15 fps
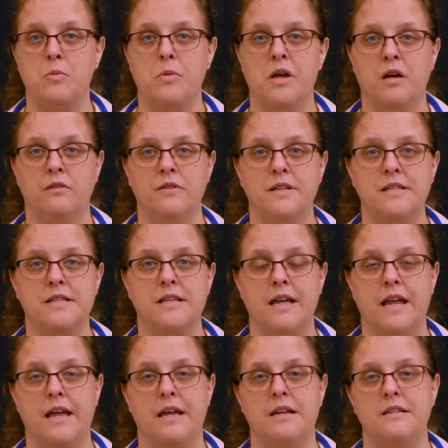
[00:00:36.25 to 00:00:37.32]
pelvis,
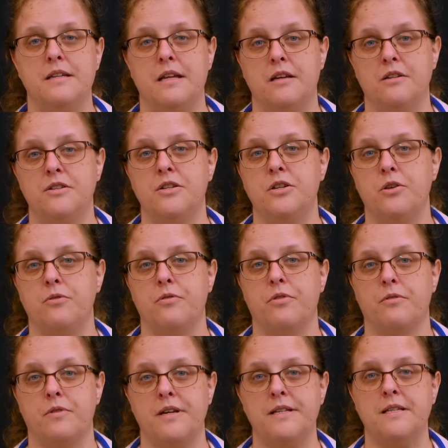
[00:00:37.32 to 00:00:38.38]
and
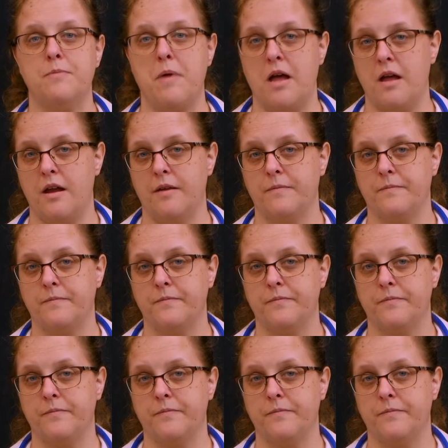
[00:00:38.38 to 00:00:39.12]
L2-3 spine.